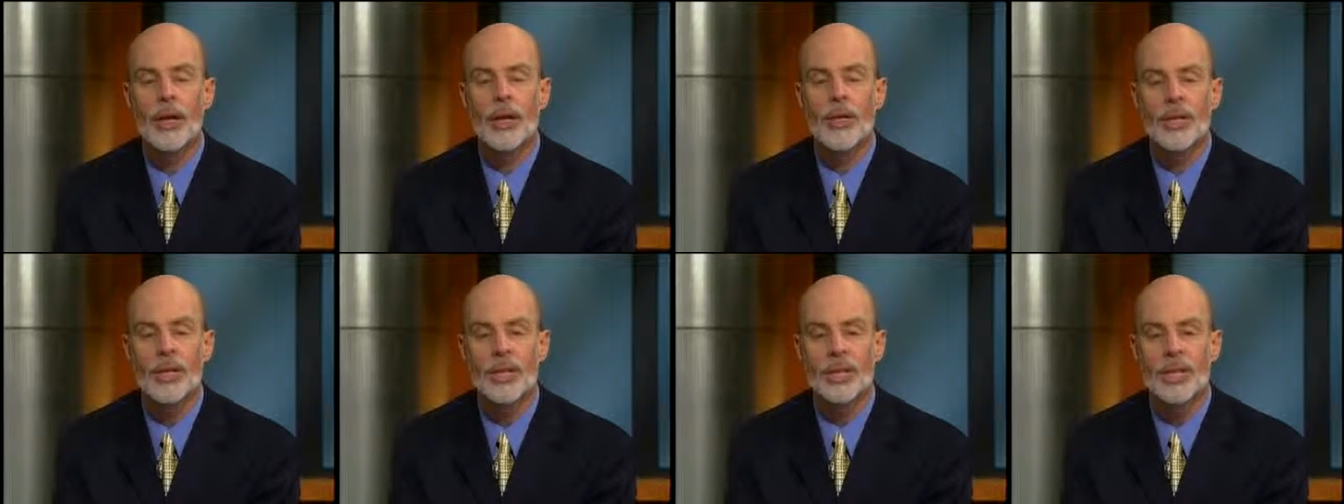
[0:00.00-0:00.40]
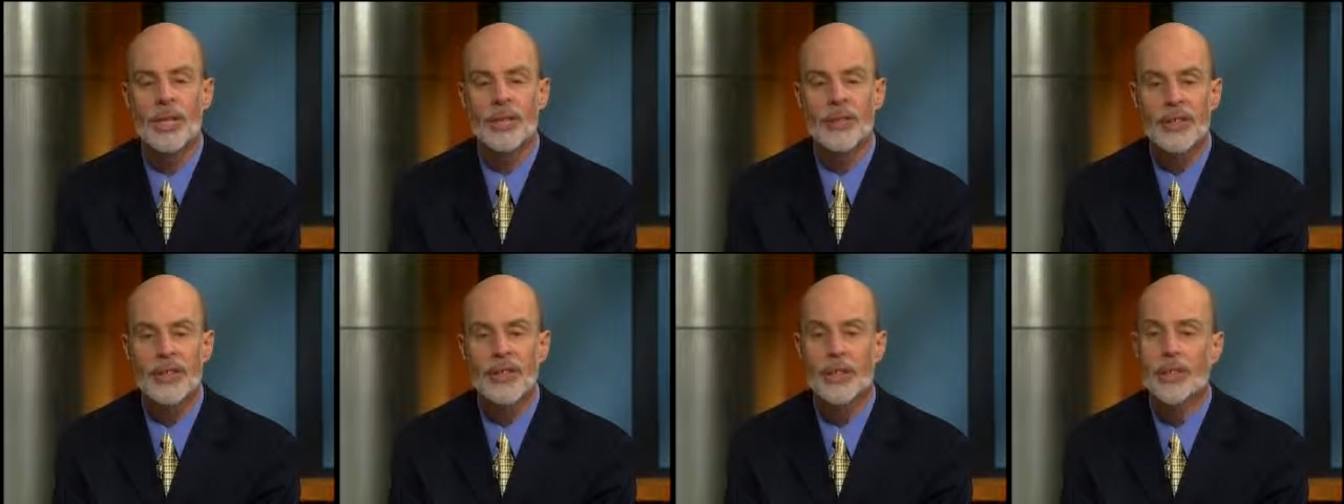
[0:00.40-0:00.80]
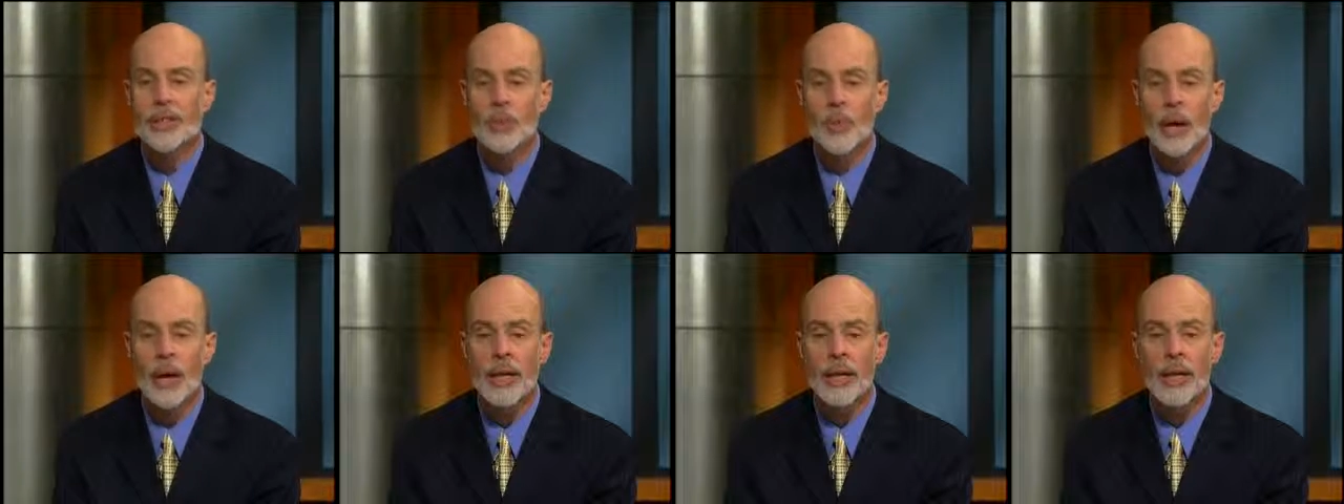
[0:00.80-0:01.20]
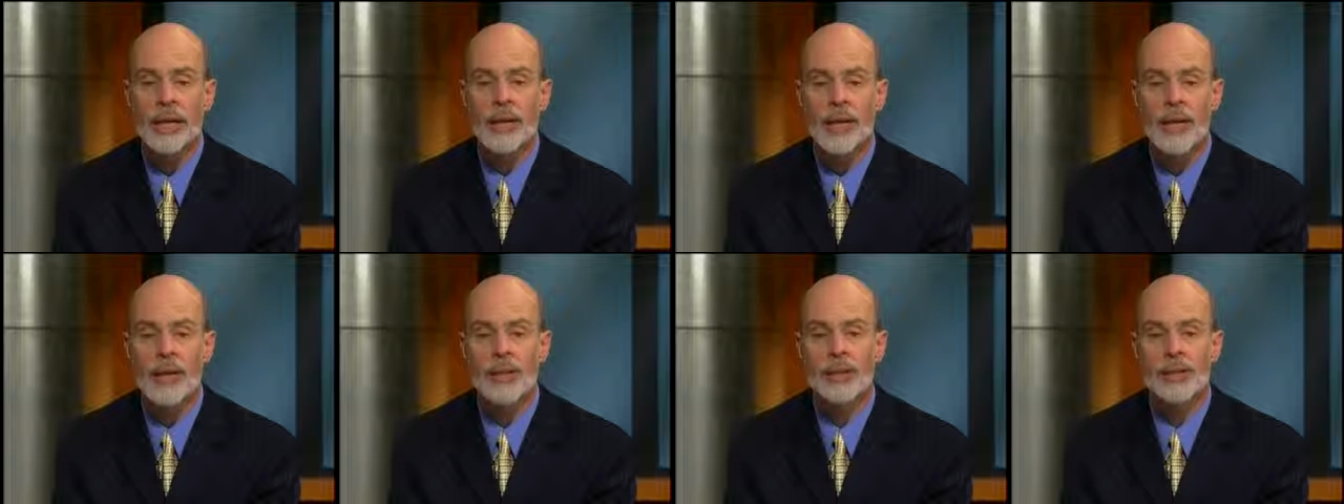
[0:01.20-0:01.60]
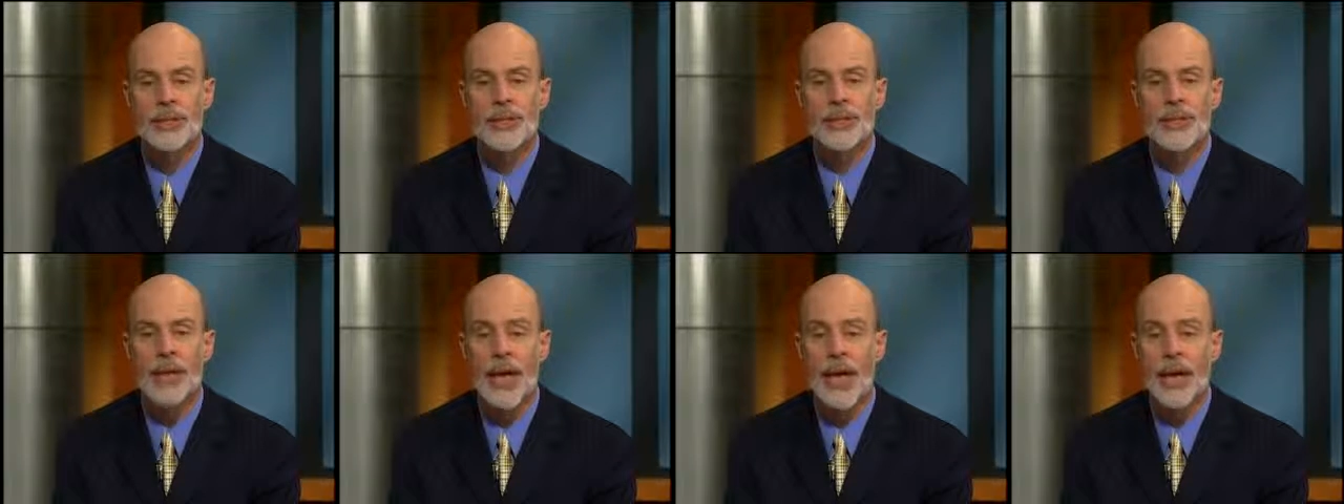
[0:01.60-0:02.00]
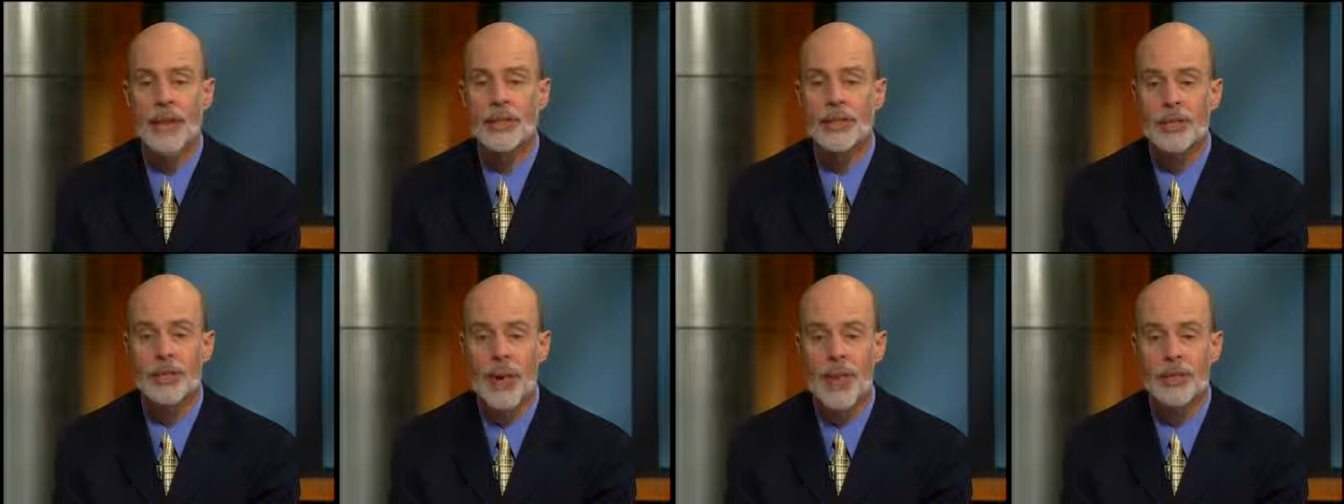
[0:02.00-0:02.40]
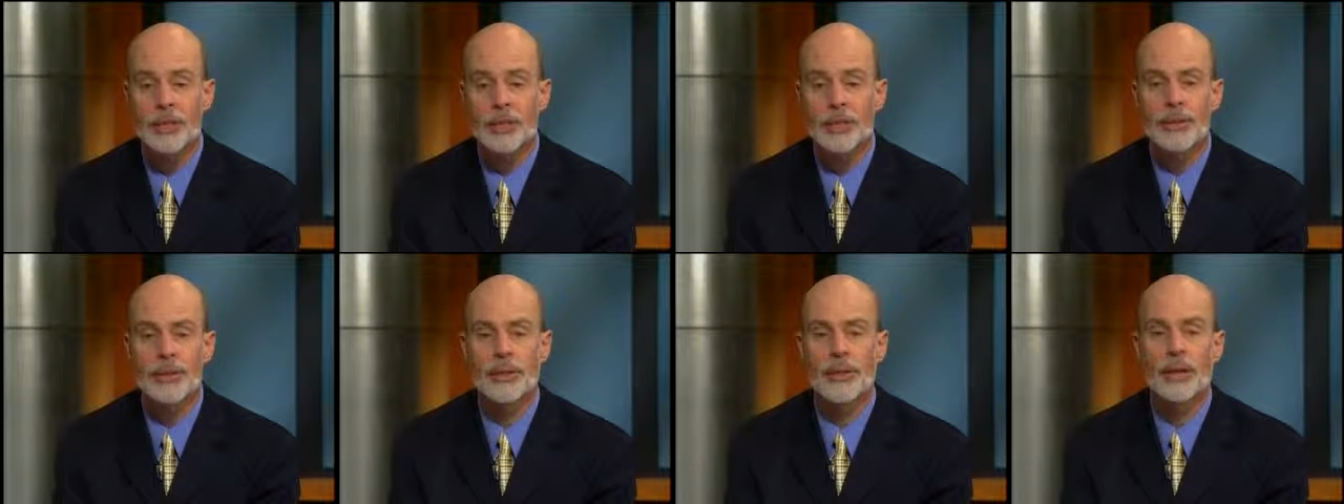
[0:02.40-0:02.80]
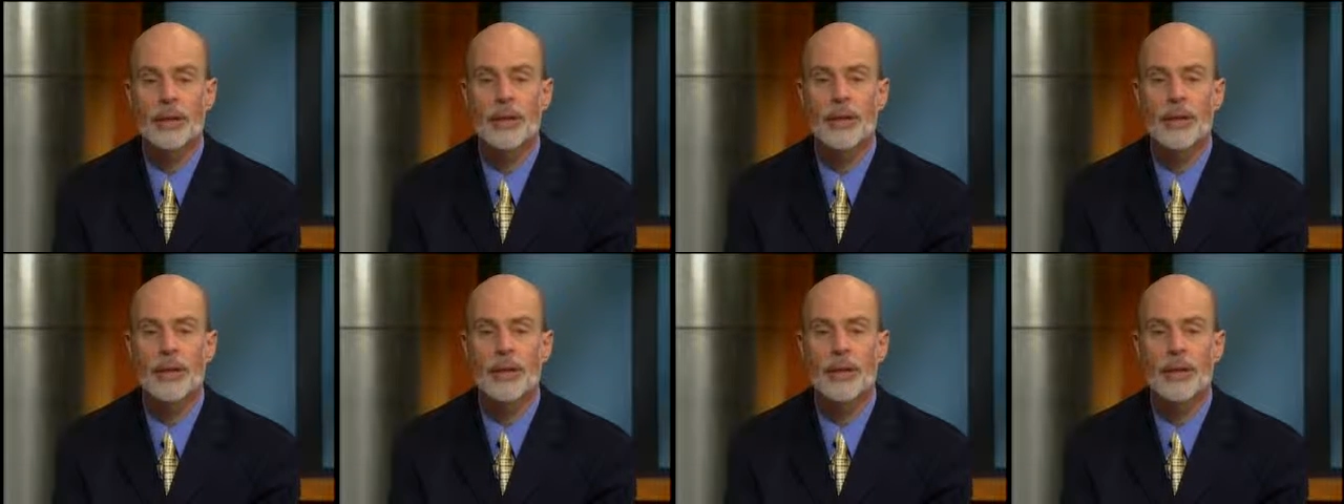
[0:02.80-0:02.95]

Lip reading: Using this SWOT analysis as a basis,